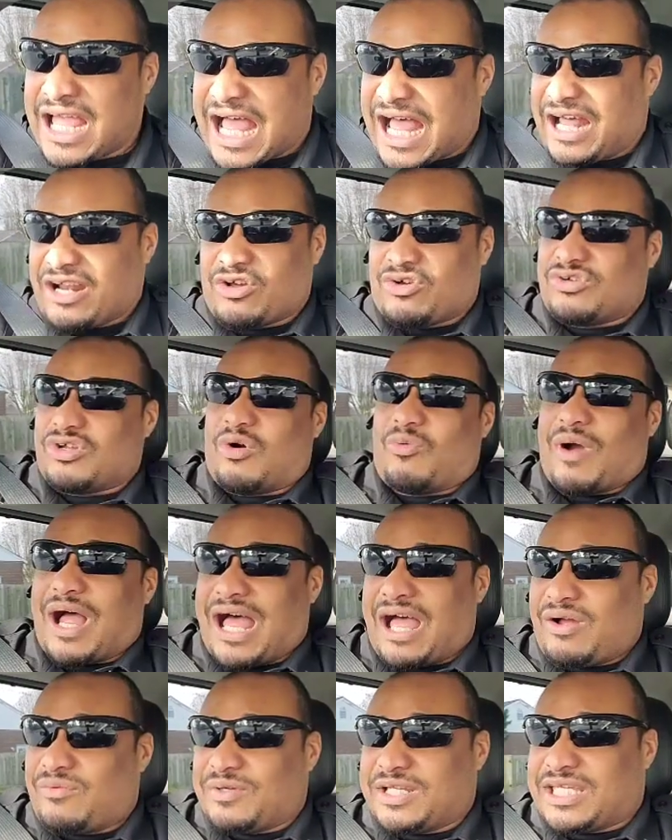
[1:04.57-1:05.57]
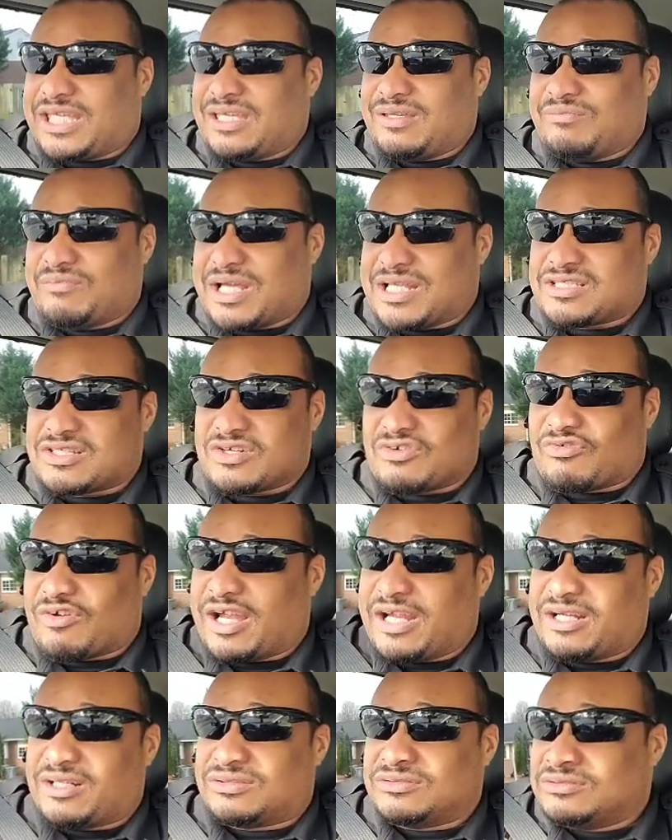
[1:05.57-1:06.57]
I don't know why we keep messing
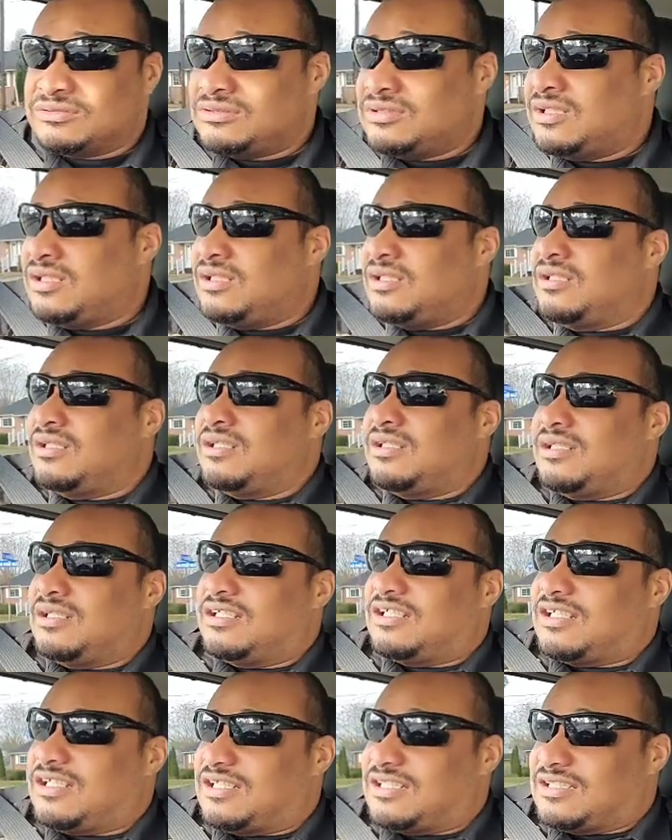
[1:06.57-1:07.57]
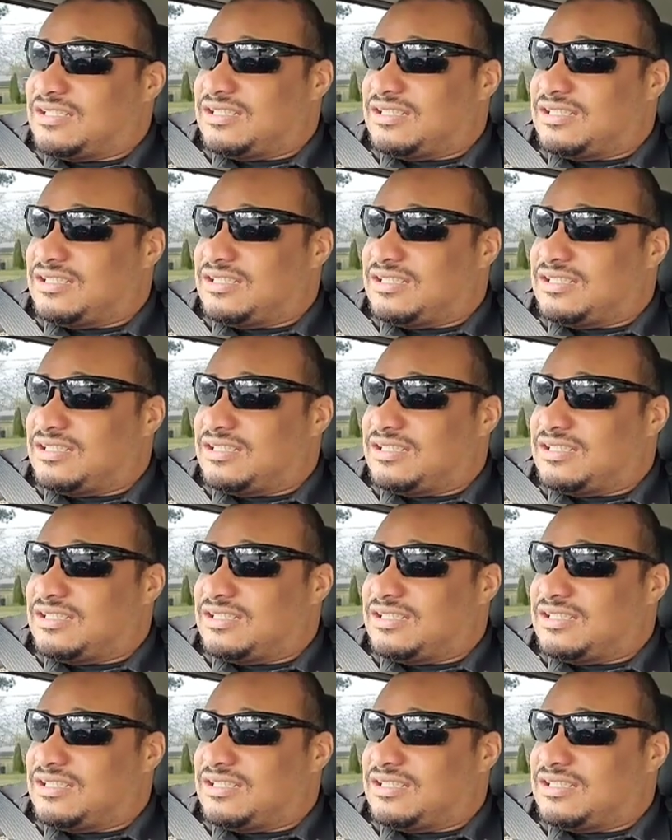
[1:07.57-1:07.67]
around.